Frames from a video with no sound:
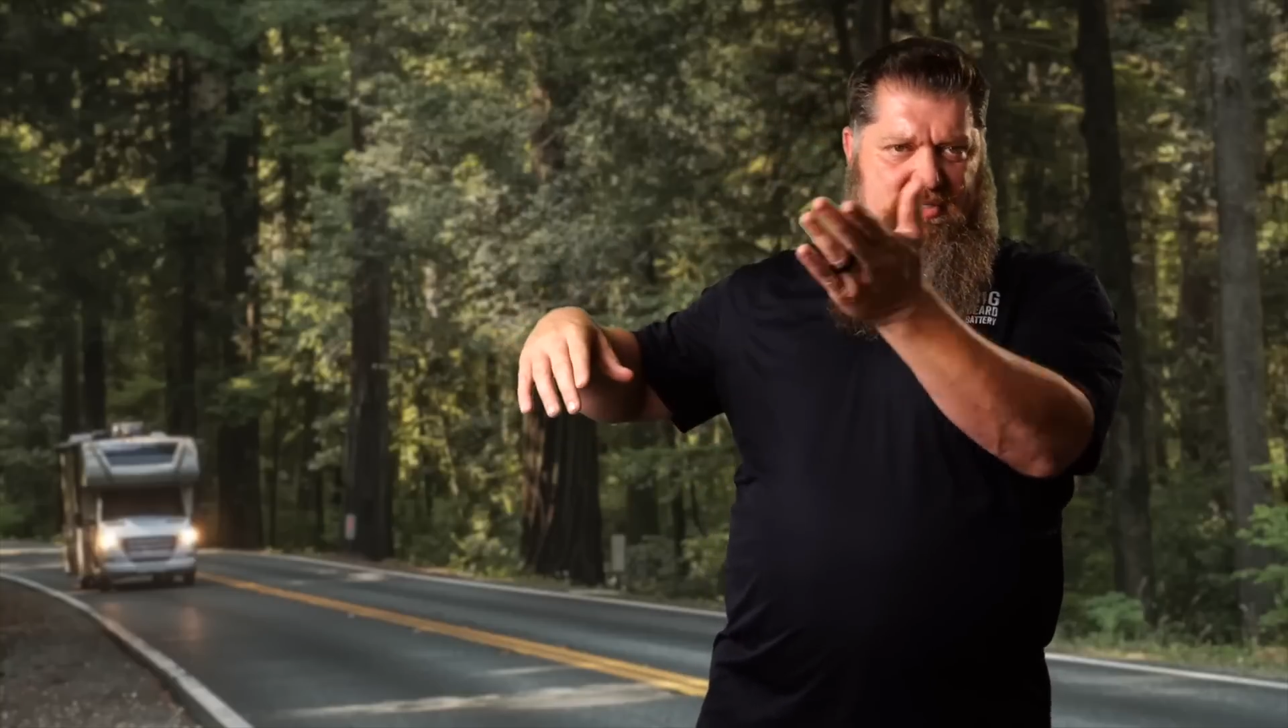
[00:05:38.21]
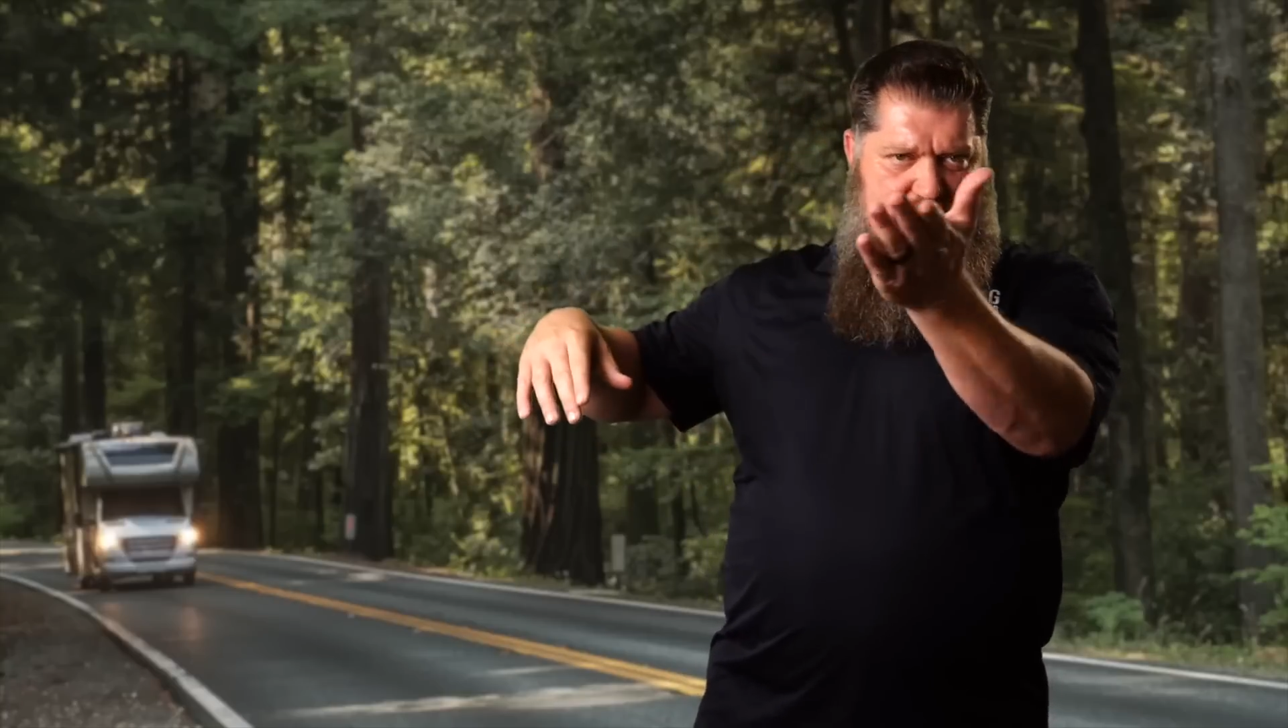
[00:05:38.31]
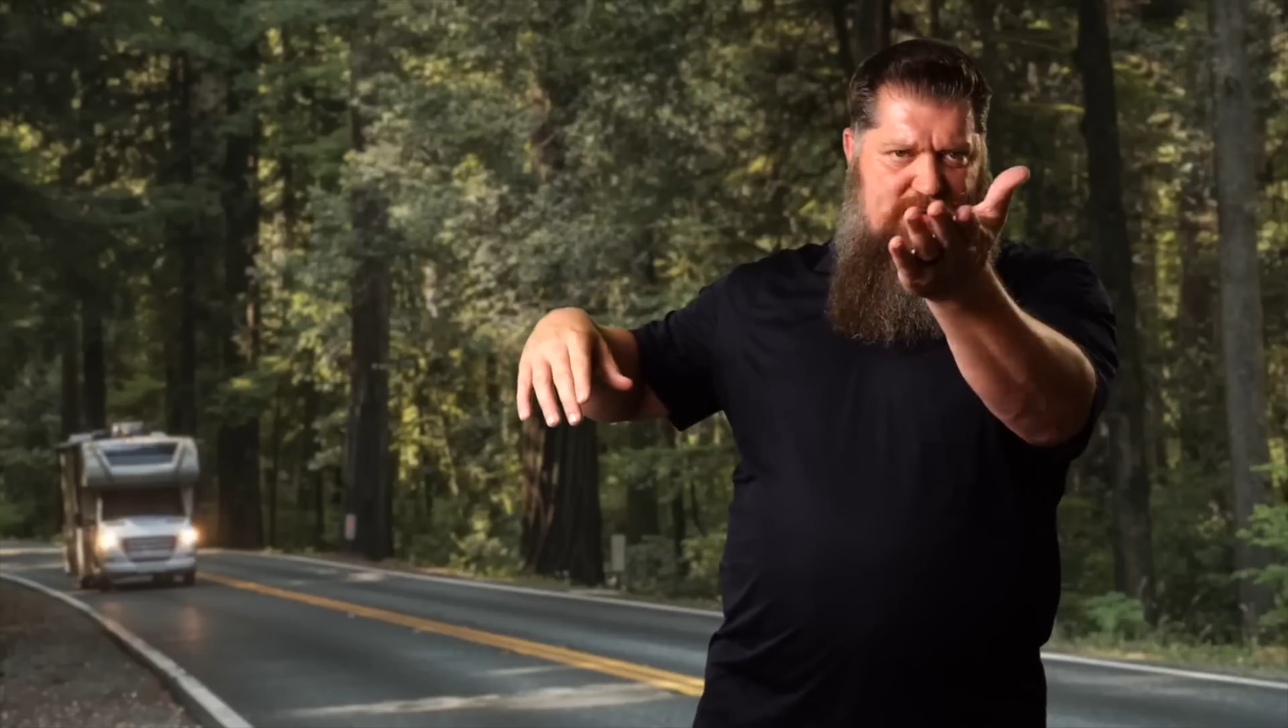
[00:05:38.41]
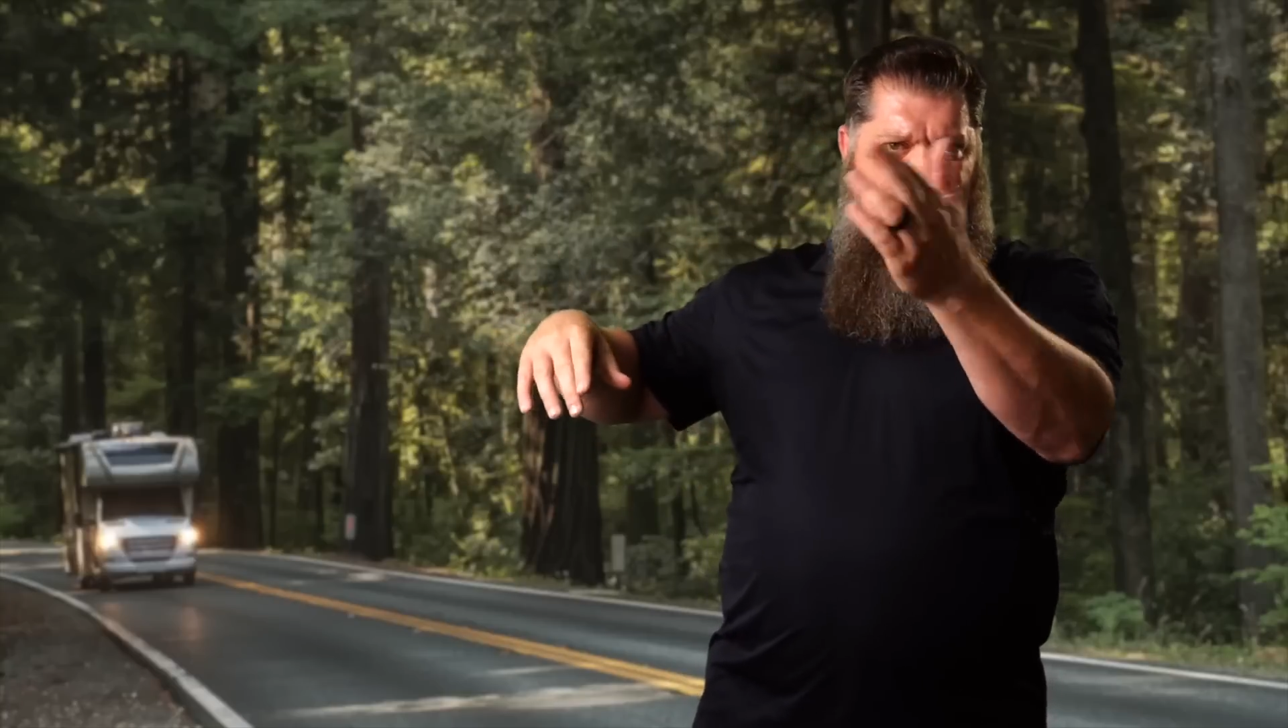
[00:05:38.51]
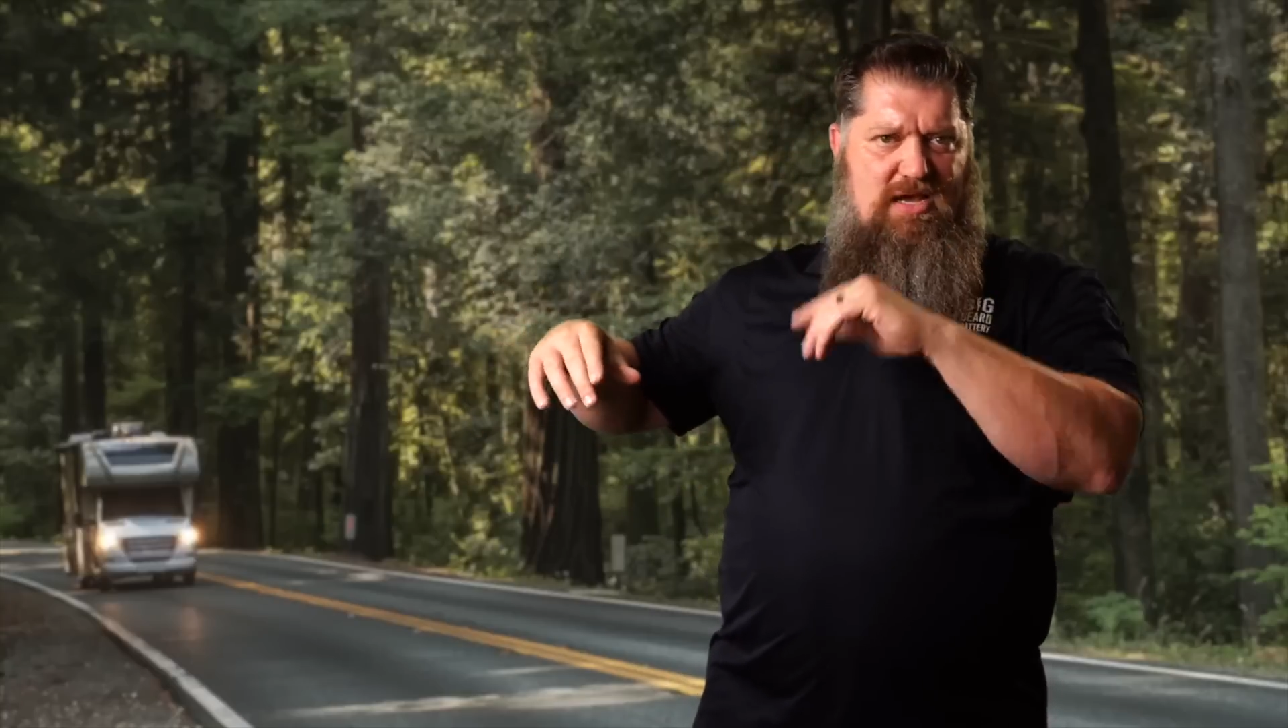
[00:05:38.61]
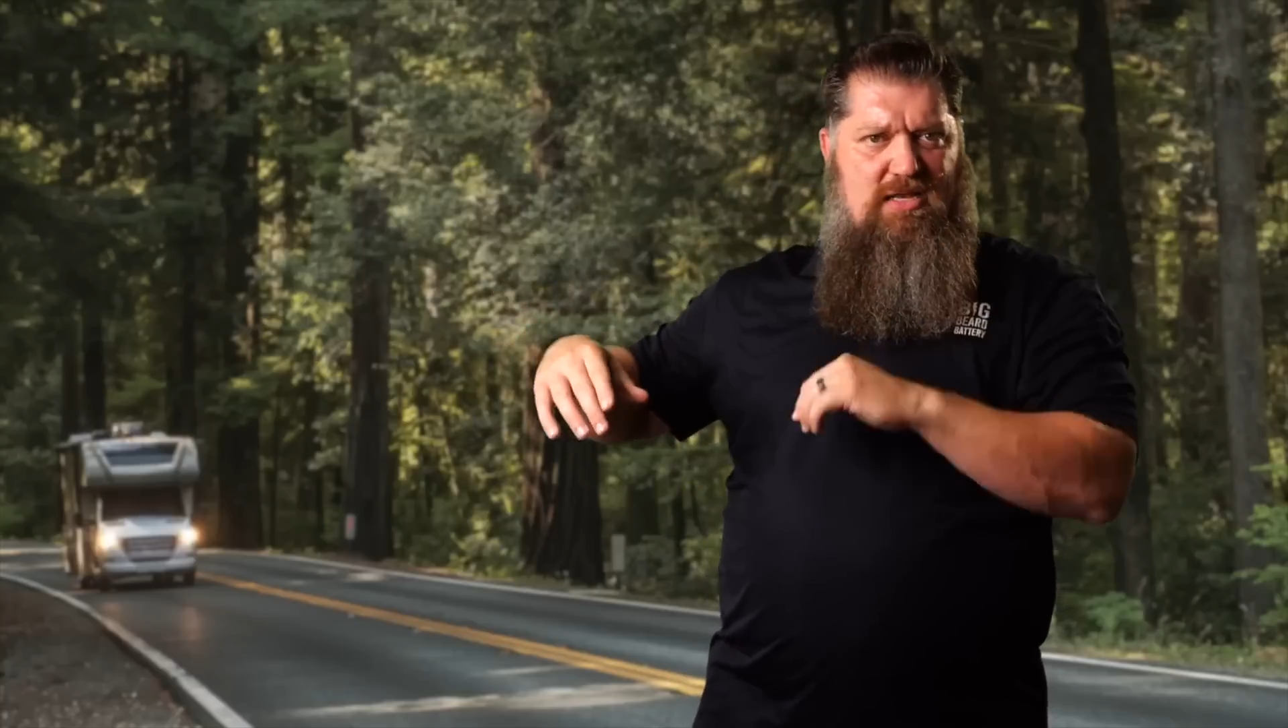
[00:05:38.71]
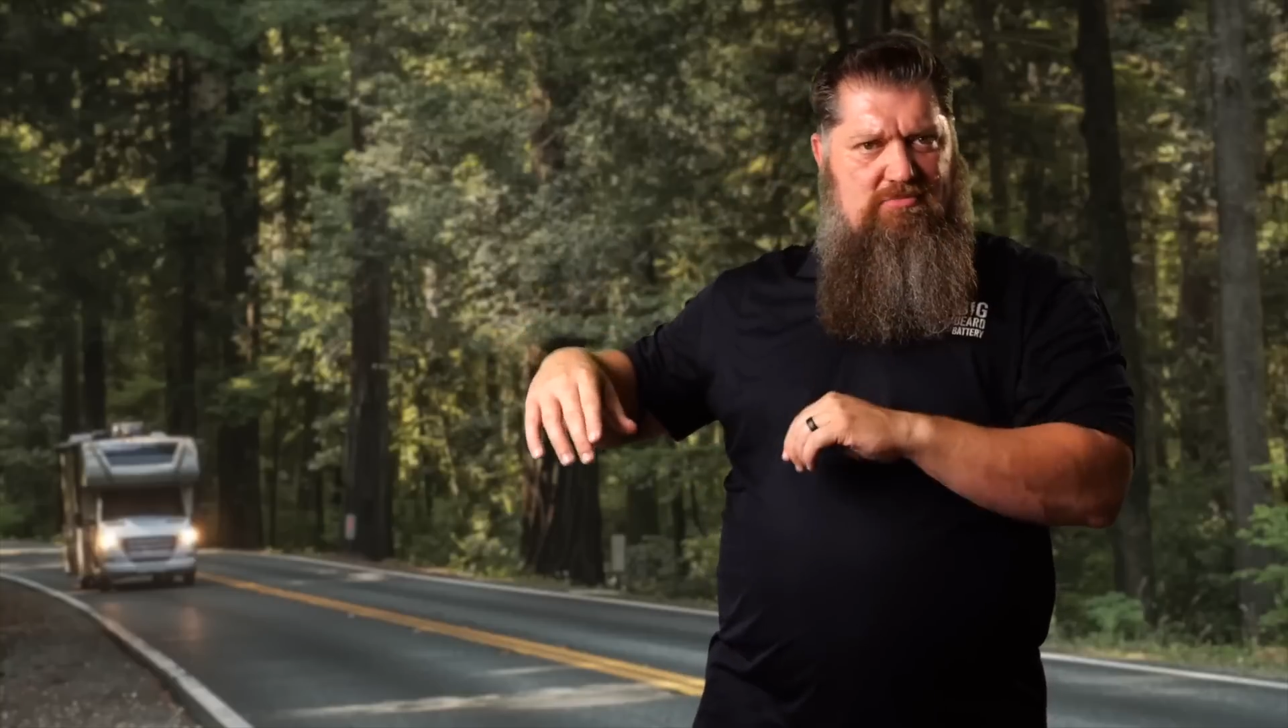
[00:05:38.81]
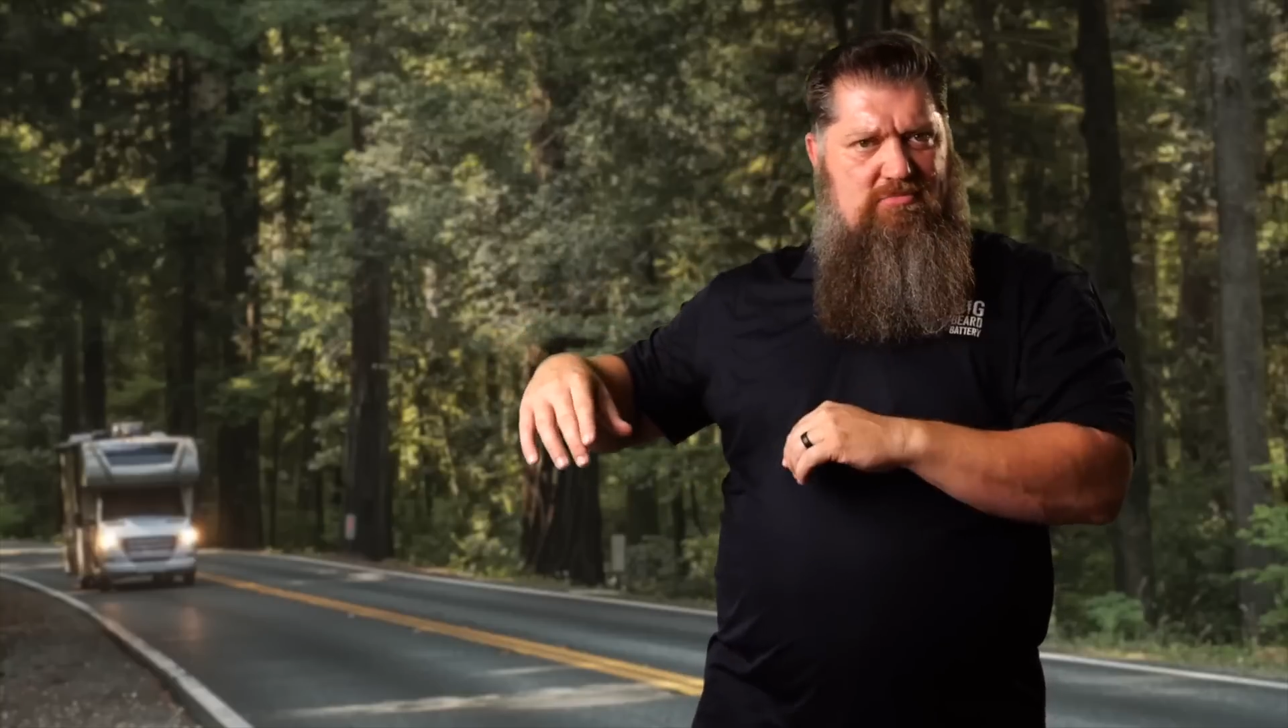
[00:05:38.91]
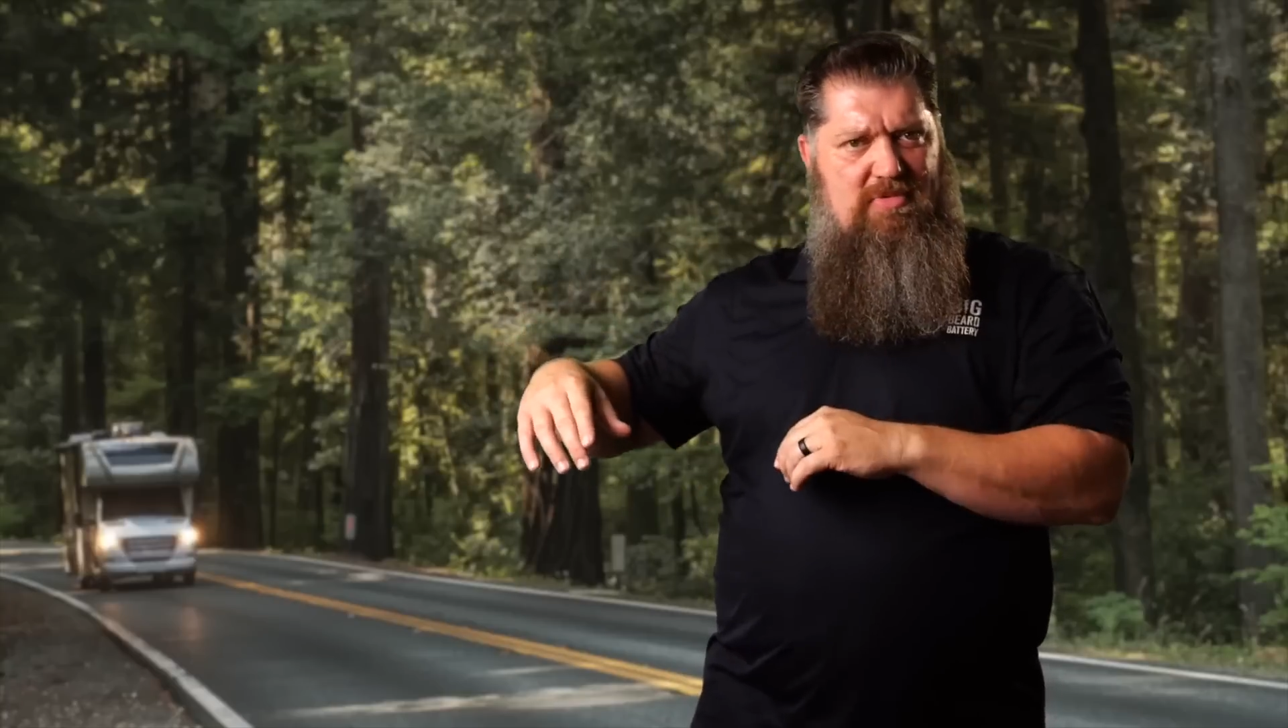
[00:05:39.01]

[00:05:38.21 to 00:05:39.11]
depending on